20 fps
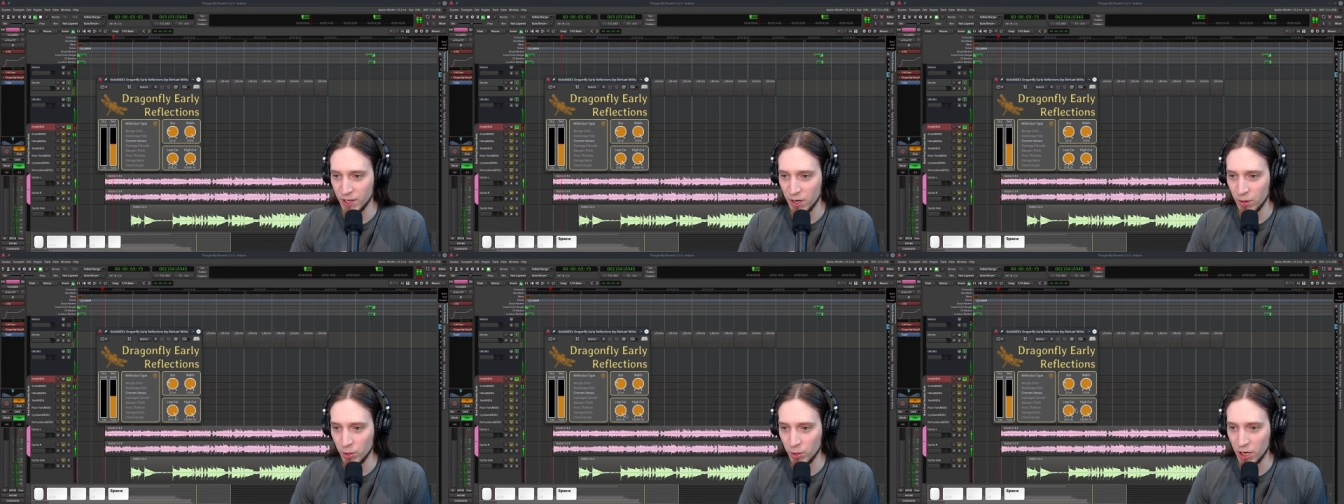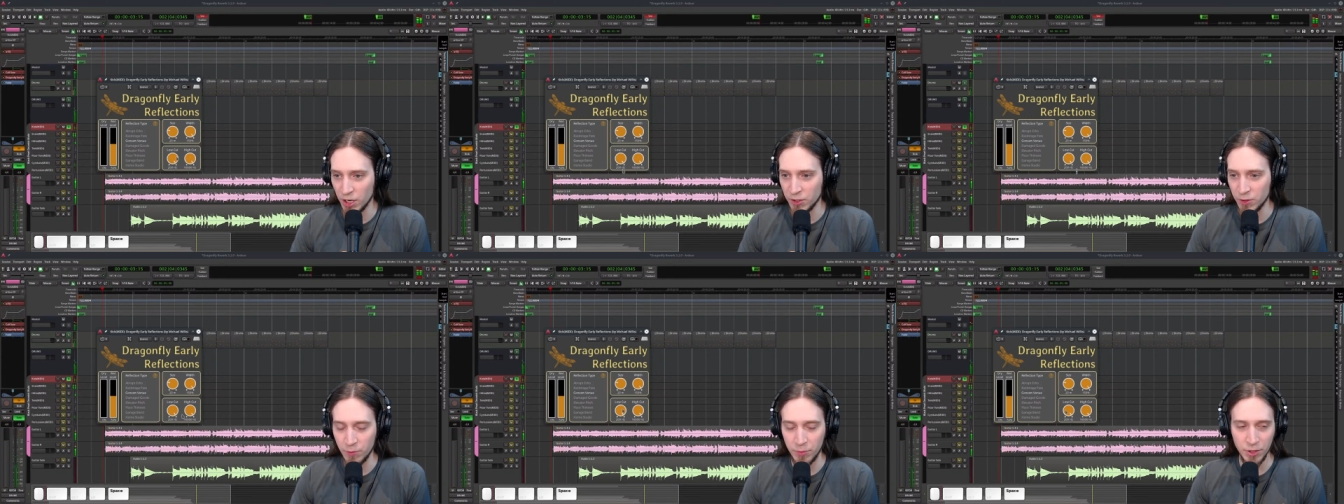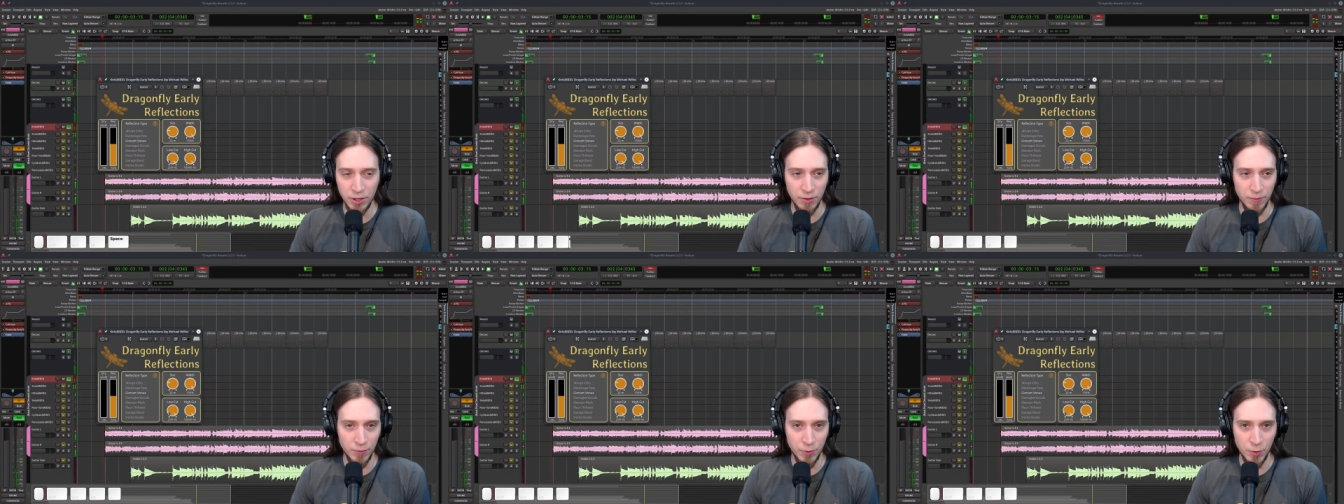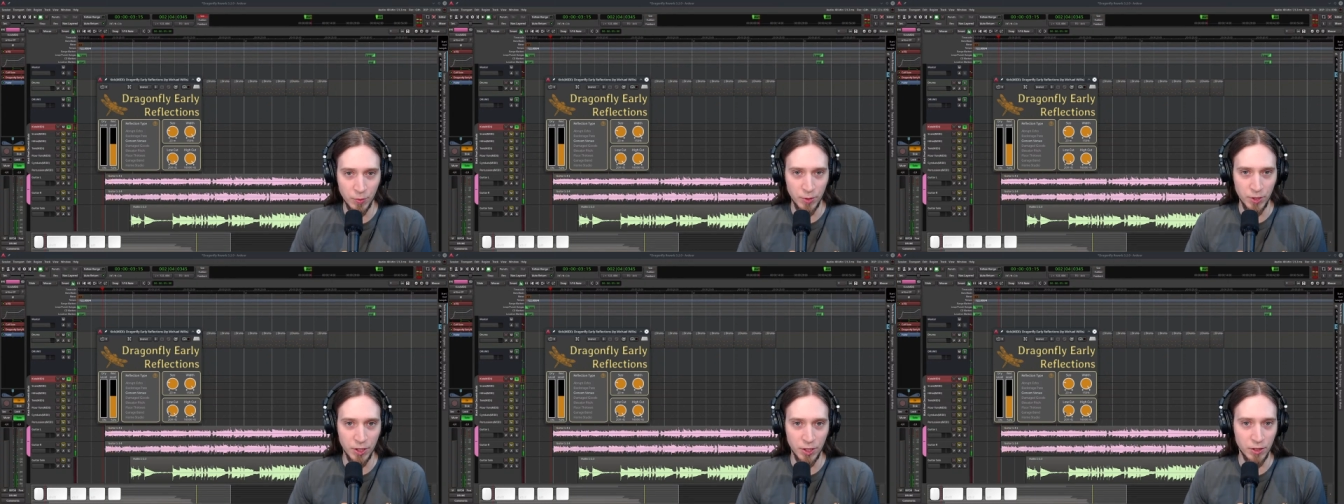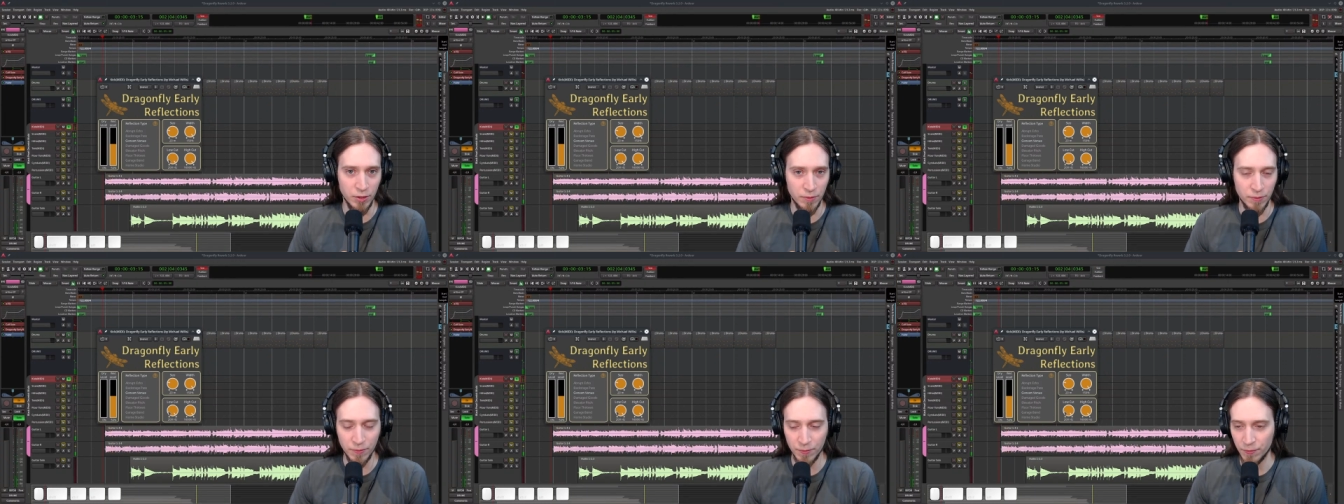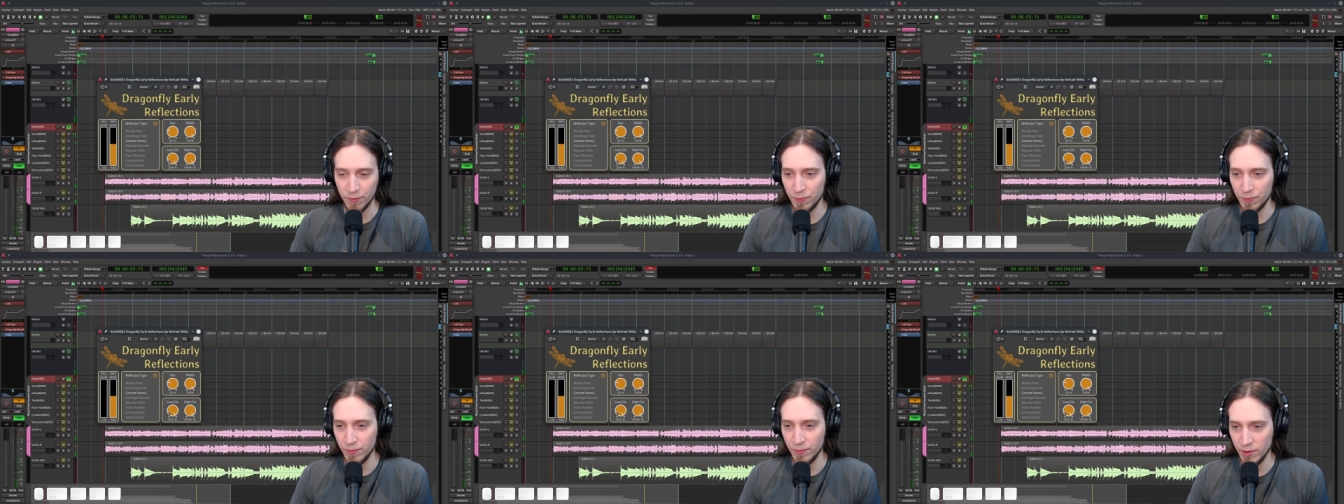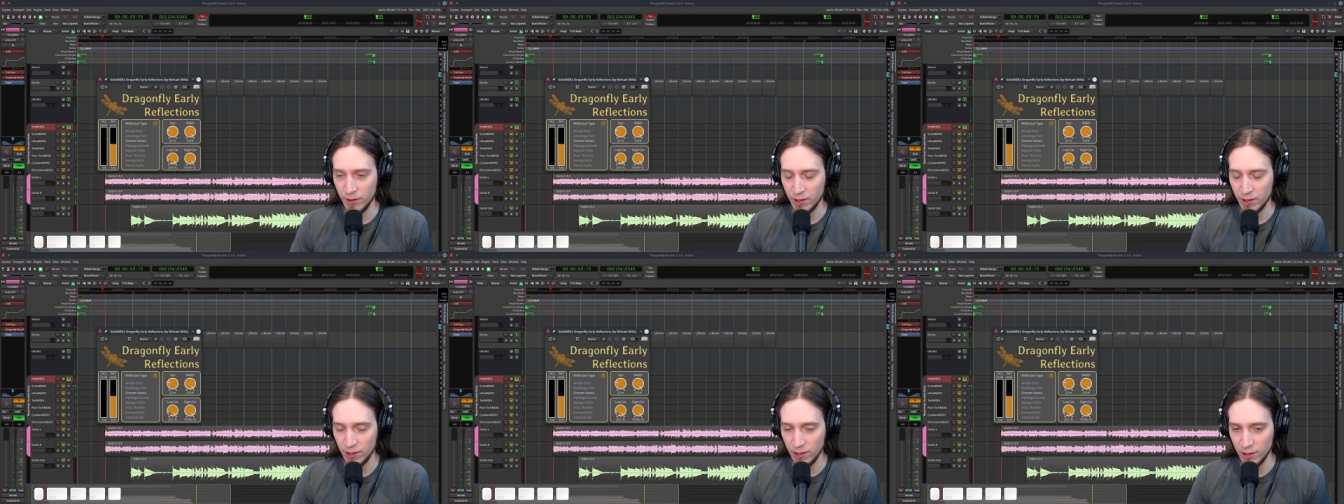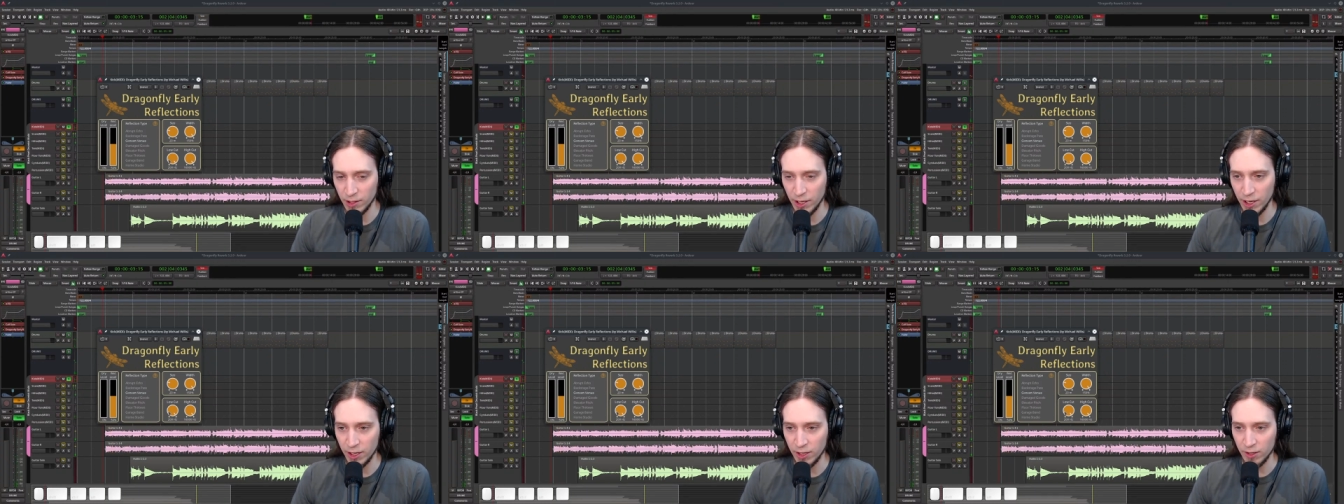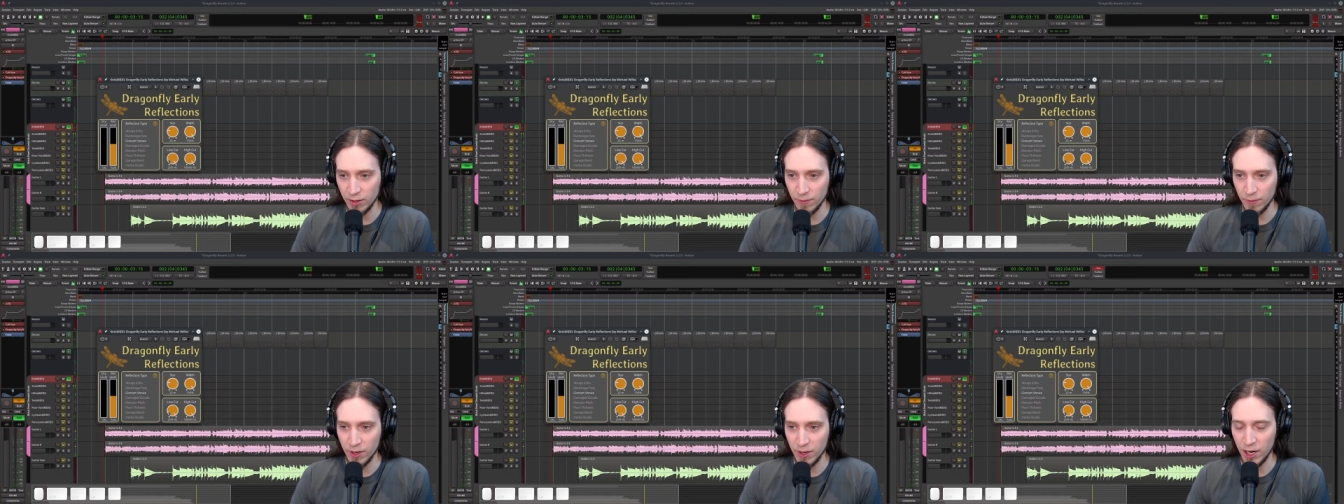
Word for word: I would like to be to be like